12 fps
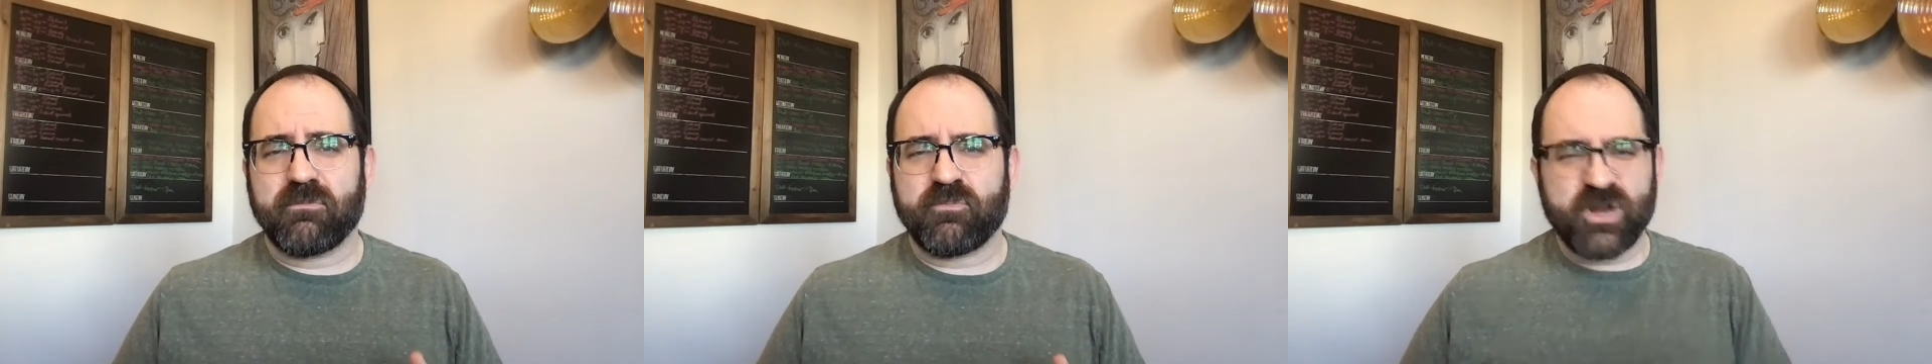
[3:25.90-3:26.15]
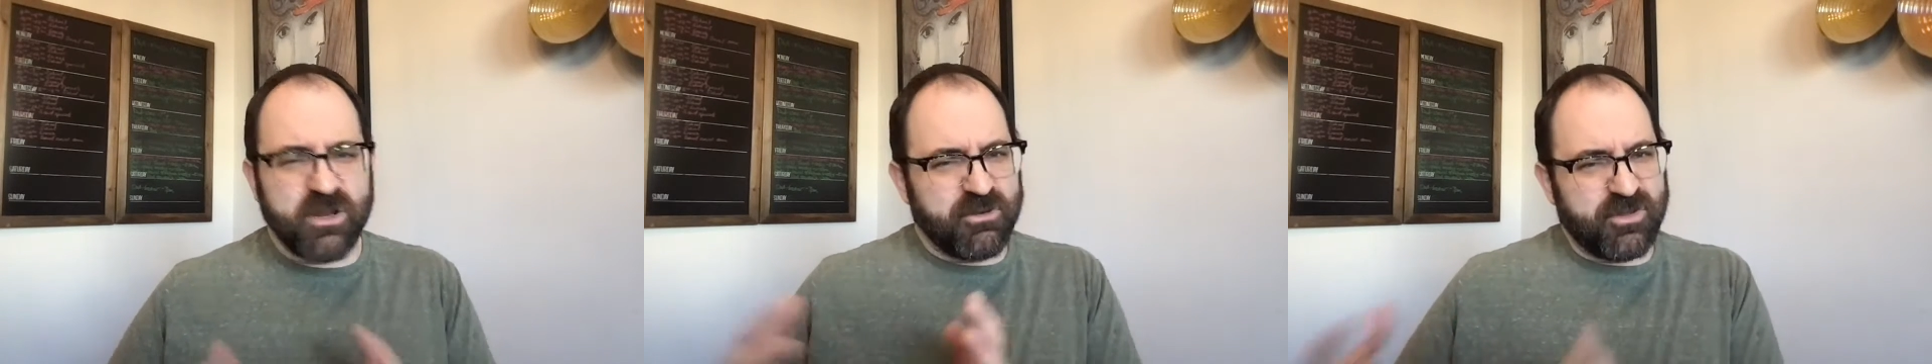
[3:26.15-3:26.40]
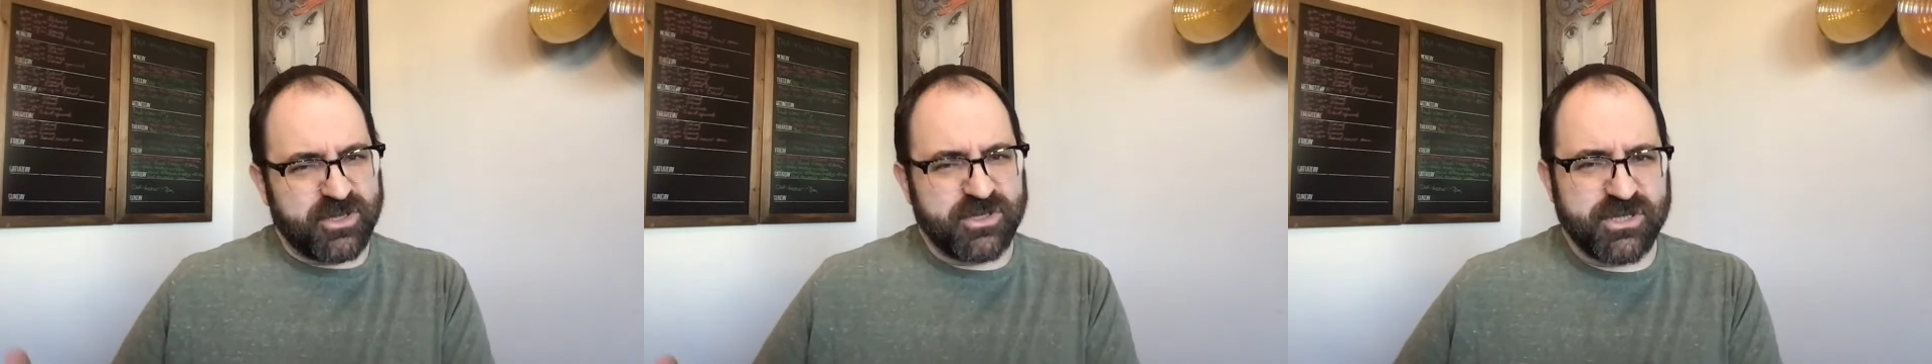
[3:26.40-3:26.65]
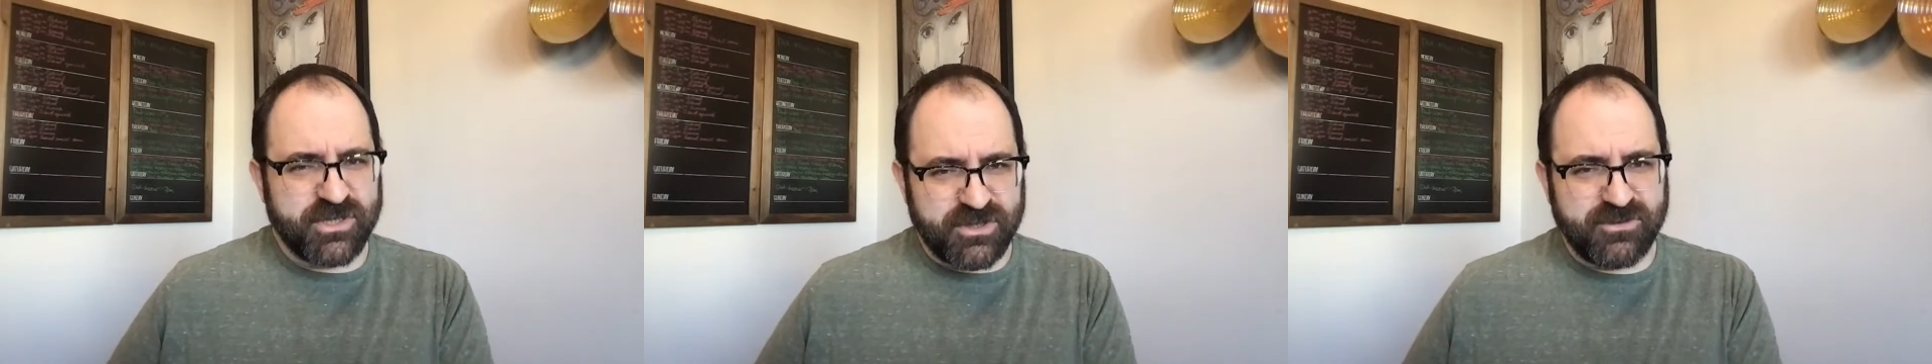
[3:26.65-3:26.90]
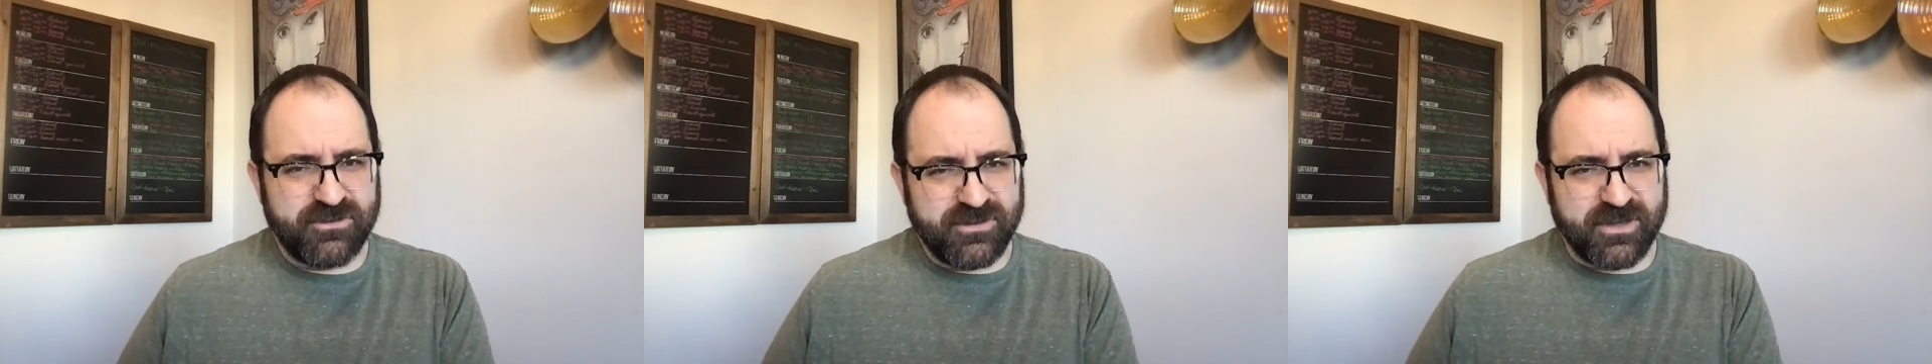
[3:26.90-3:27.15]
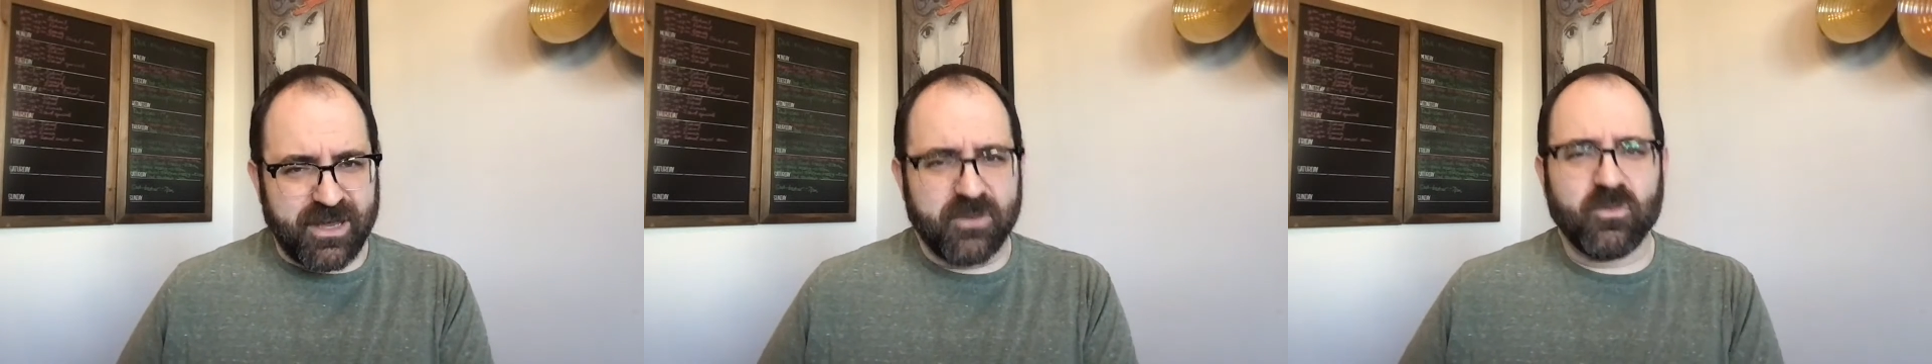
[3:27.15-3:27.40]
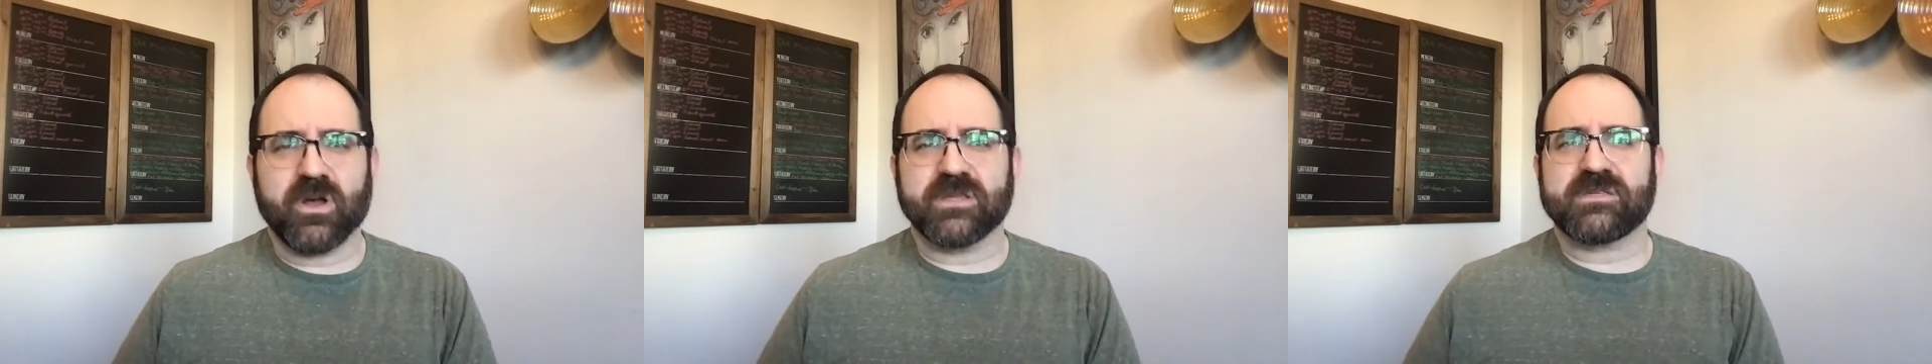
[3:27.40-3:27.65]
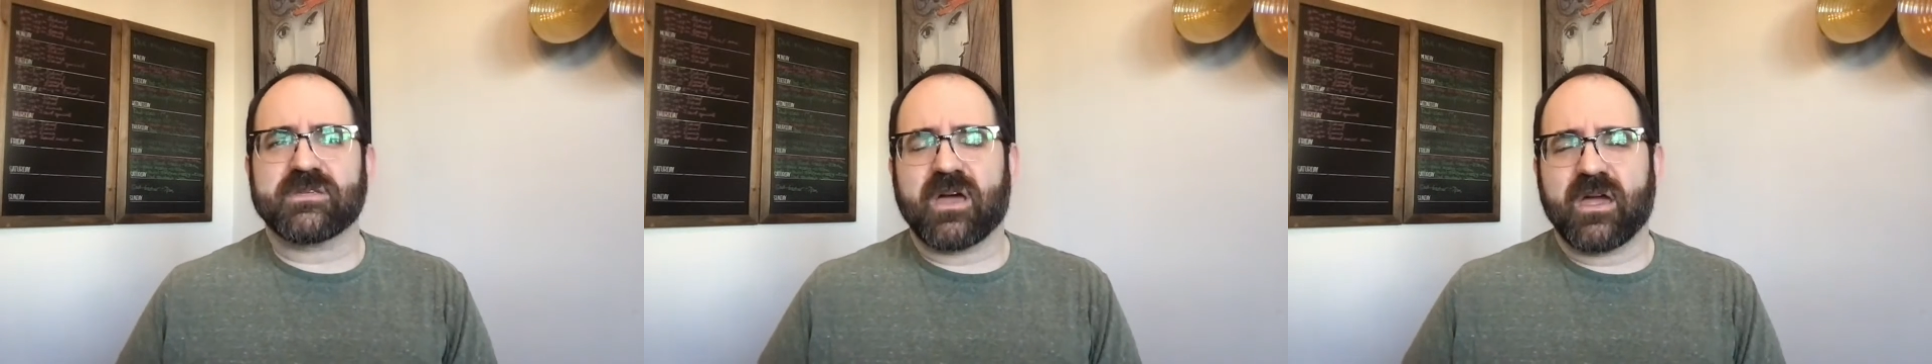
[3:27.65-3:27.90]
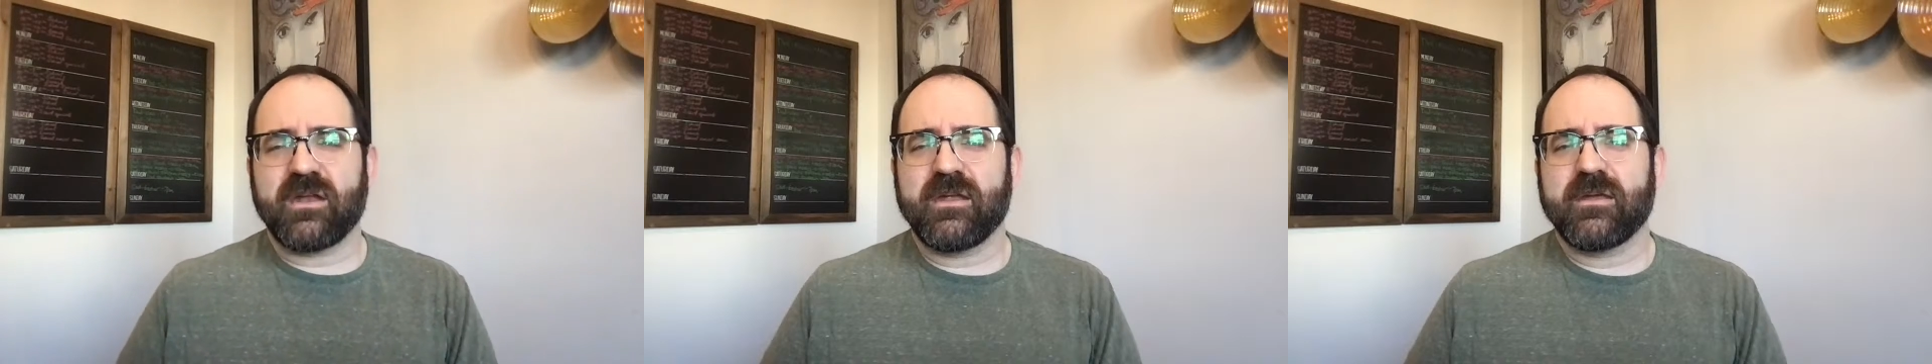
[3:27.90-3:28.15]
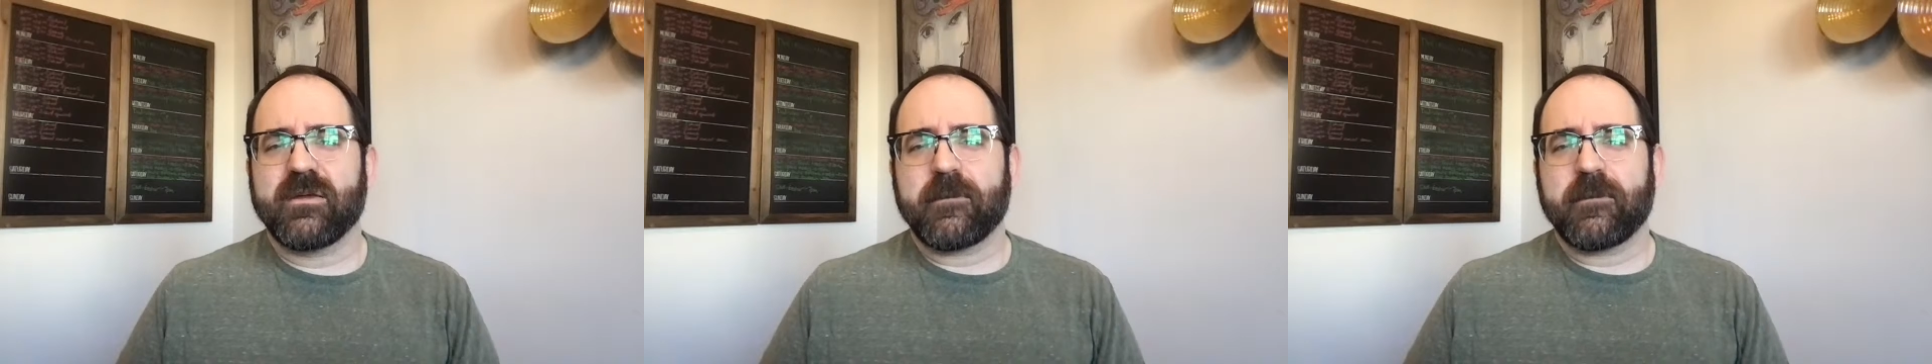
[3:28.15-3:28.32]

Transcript: pretty religious Jews on one side